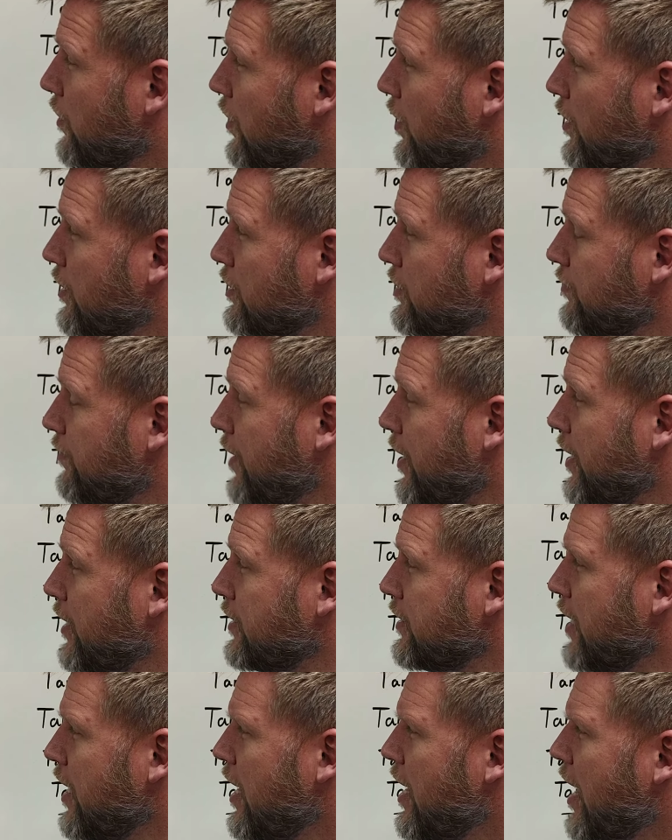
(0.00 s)
on its
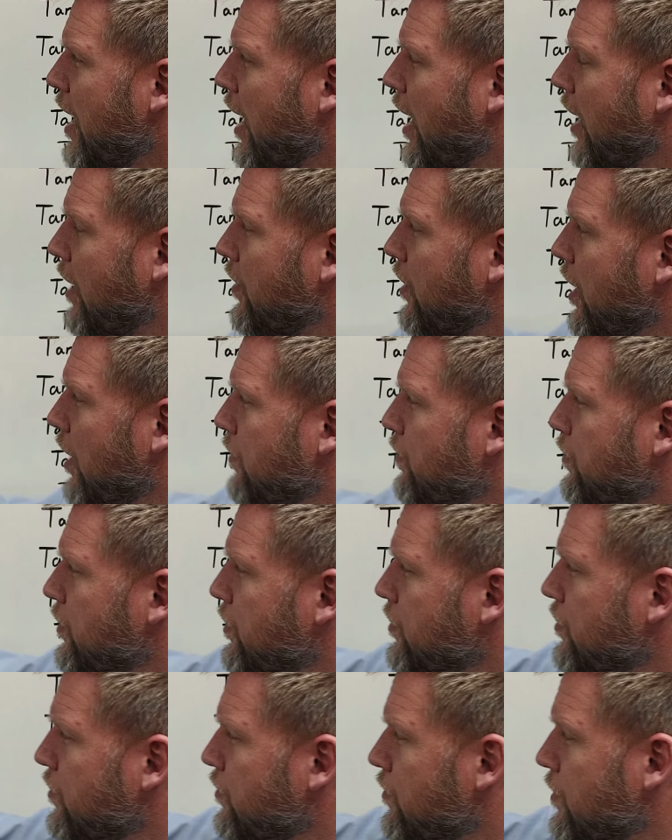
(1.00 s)
face, I
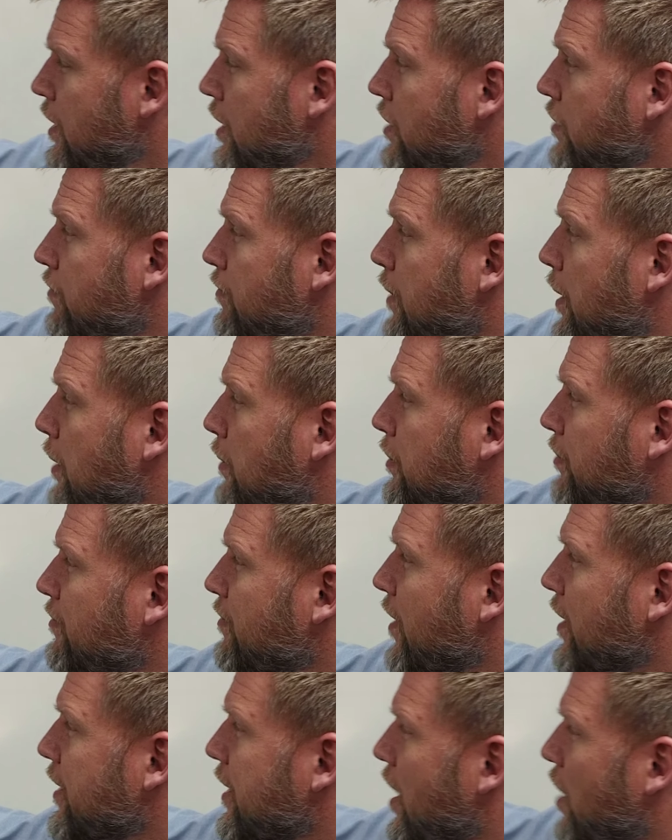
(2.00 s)
would need to be able to
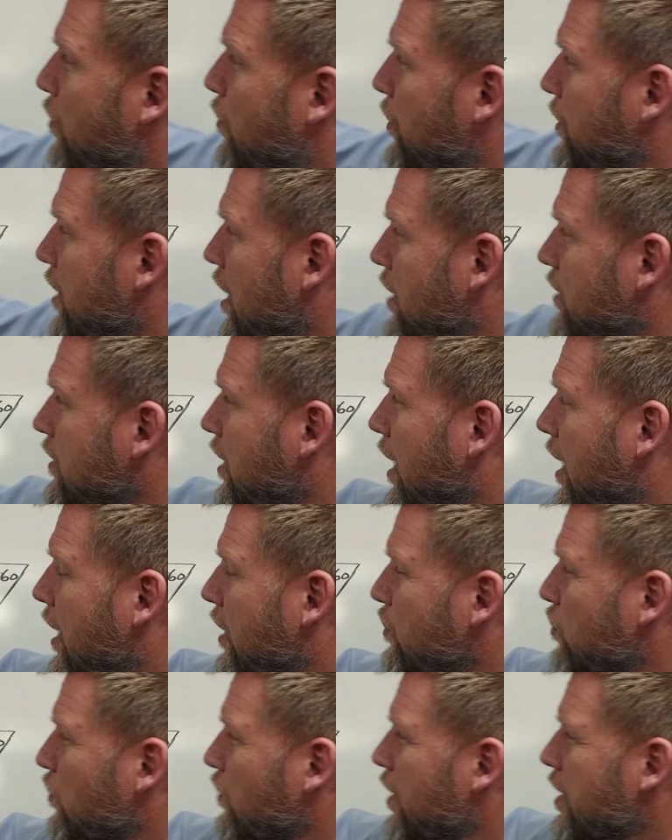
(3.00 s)
find out what that
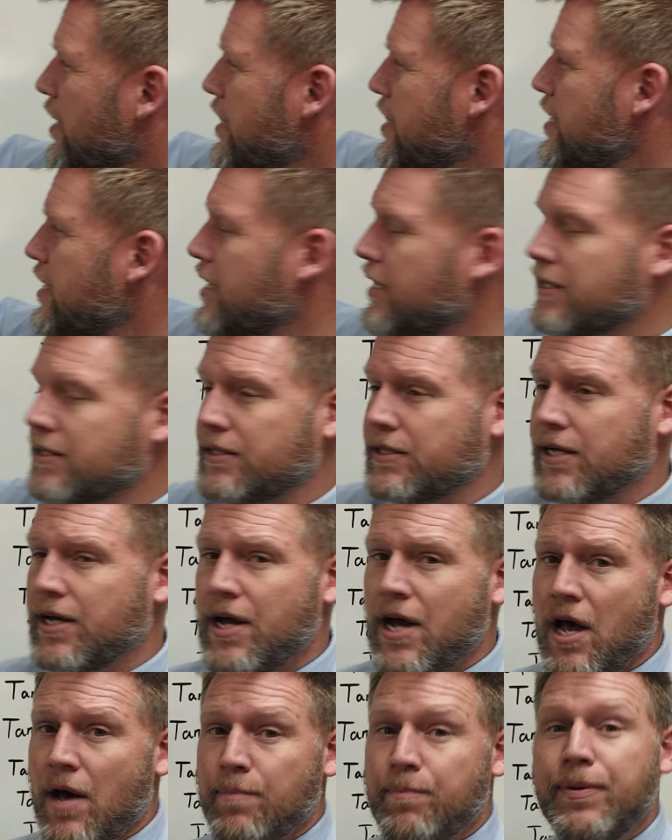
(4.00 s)
diagonal length is.
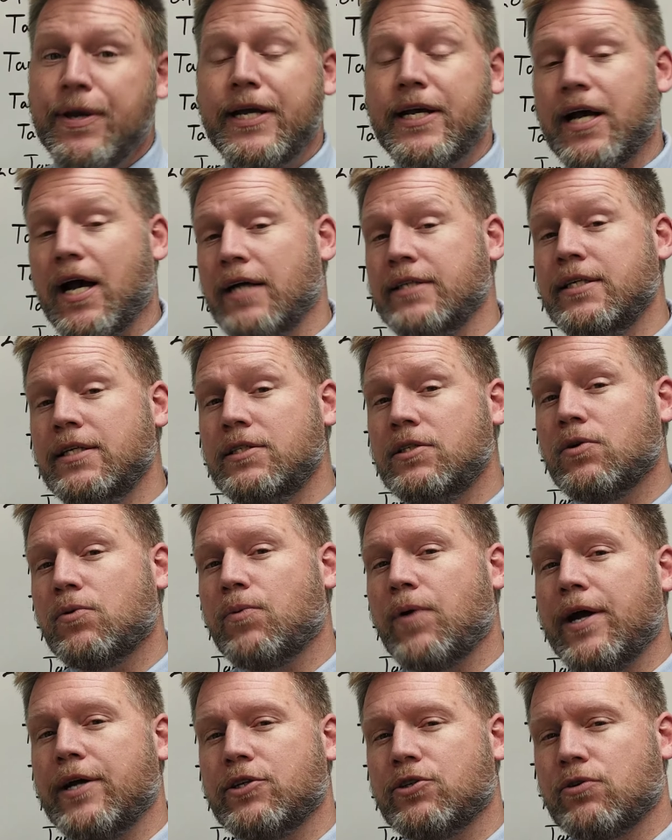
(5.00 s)
Because it's a
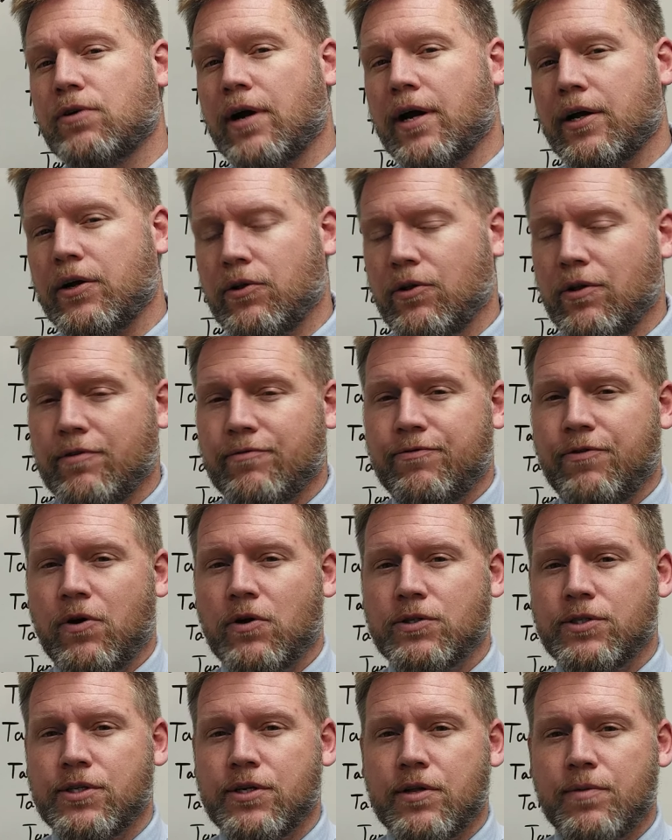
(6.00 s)
right triangle, it
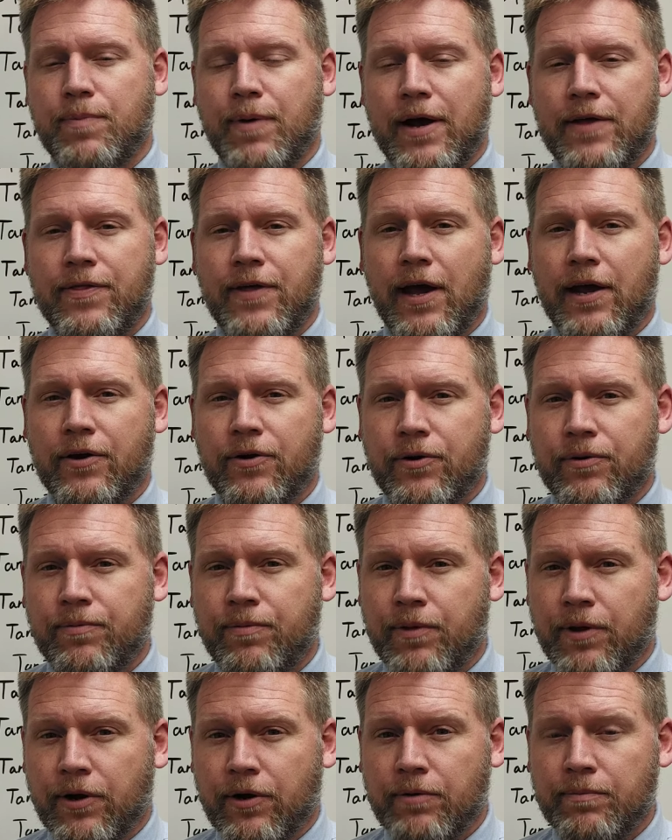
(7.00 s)
falls into the
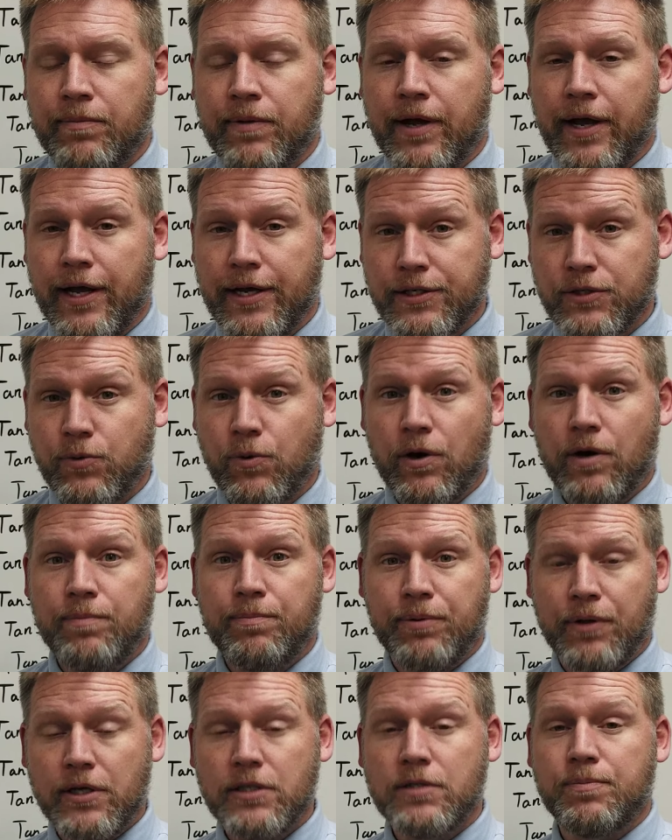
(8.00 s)
Pythagorean theorem, a
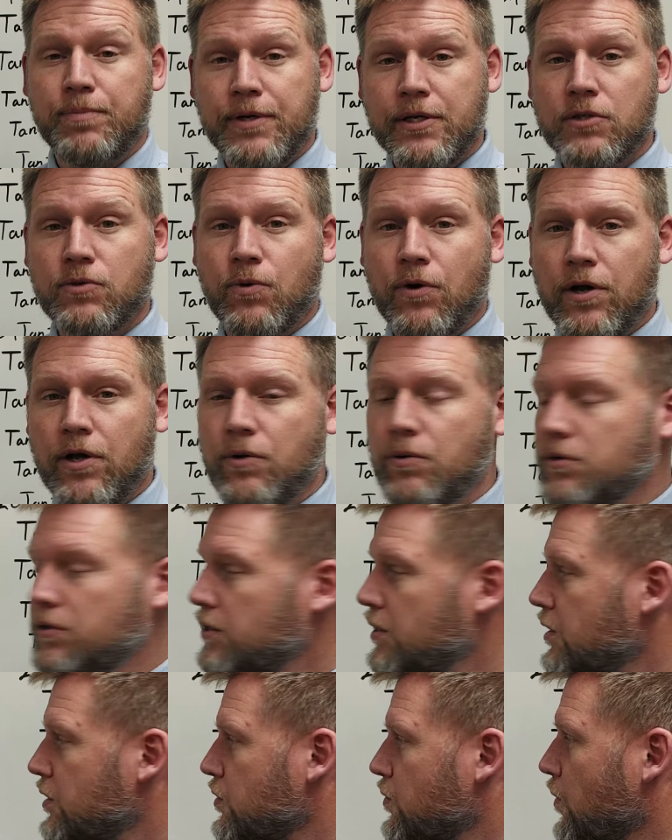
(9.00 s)
squared plus b squared
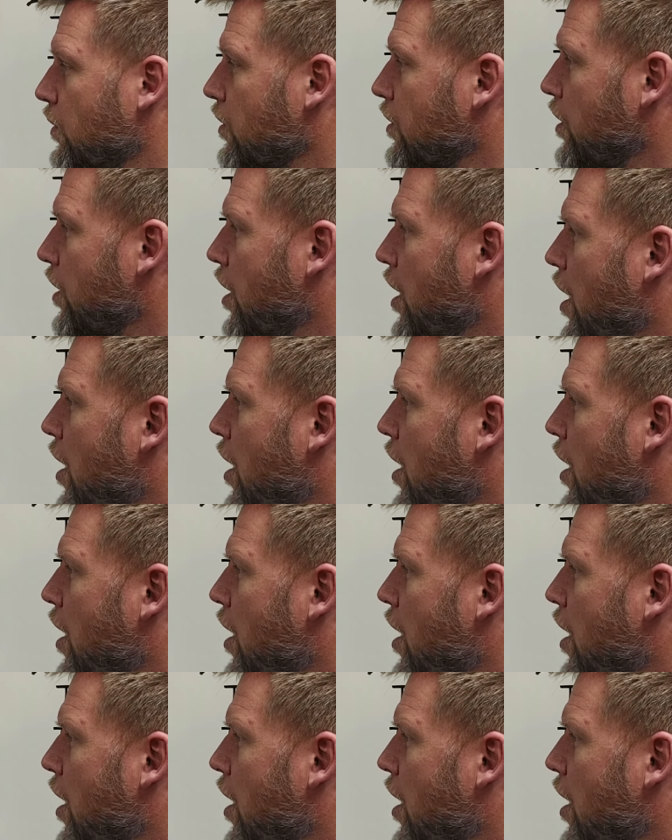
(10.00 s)
equals c squared.